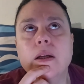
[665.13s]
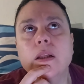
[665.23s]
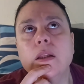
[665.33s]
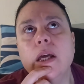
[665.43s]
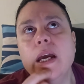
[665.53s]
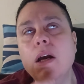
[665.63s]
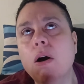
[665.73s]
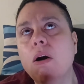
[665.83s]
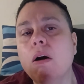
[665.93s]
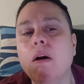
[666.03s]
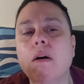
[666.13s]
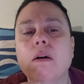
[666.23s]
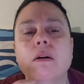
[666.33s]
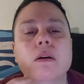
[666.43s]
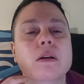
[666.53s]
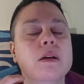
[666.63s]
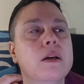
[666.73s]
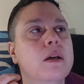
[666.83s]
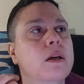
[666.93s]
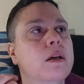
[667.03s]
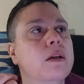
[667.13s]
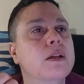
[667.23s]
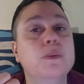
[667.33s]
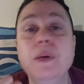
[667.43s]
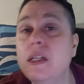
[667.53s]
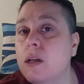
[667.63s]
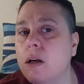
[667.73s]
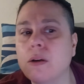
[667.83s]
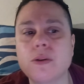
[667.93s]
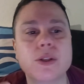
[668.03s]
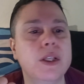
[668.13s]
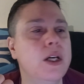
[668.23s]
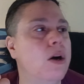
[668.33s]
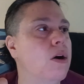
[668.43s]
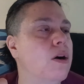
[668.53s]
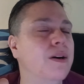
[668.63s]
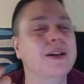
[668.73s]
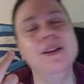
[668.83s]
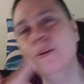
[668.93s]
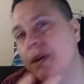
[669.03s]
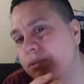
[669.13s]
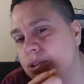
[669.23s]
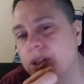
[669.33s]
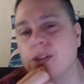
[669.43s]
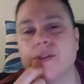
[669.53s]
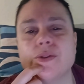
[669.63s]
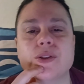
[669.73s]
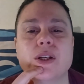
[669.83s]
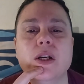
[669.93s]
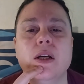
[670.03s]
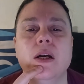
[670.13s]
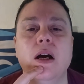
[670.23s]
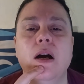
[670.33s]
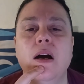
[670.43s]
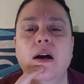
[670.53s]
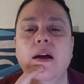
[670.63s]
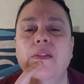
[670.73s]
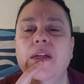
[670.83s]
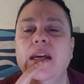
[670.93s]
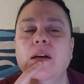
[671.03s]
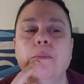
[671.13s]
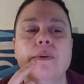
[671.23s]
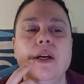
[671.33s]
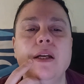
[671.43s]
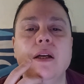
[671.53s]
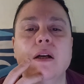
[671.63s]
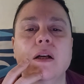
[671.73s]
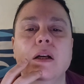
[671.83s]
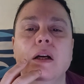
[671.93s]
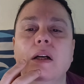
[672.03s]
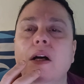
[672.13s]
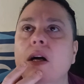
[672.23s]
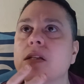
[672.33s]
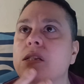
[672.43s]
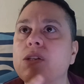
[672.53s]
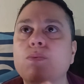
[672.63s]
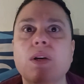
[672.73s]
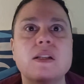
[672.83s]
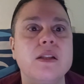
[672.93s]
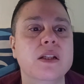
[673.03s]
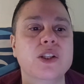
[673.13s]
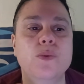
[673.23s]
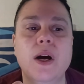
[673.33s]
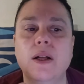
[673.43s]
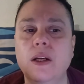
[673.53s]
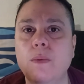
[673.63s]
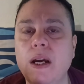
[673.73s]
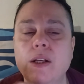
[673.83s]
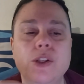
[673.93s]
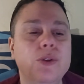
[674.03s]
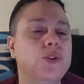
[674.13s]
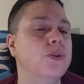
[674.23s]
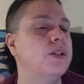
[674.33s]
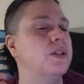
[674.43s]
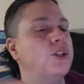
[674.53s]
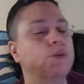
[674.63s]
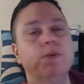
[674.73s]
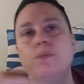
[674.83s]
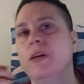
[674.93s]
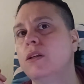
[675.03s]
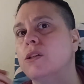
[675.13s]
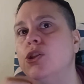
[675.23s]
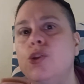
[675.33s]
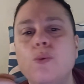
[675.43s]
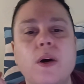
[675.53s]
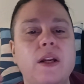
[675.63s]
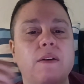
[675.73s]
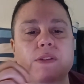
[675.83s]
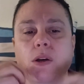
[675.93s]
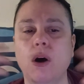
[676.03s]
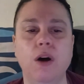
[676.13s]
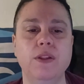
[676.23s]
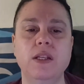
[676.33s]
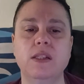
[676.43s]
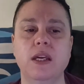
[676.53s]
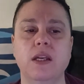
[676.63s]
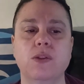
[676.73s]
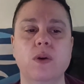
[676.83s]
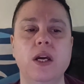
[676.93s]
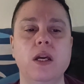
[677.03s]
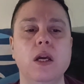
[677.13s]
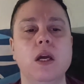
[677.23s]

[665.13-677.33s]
They are speed talkers. They are a little bit of tricksters. They can bring a constant restless duality, right? 2 choices, 2 perspectives, 2 what ifs, all these things, right?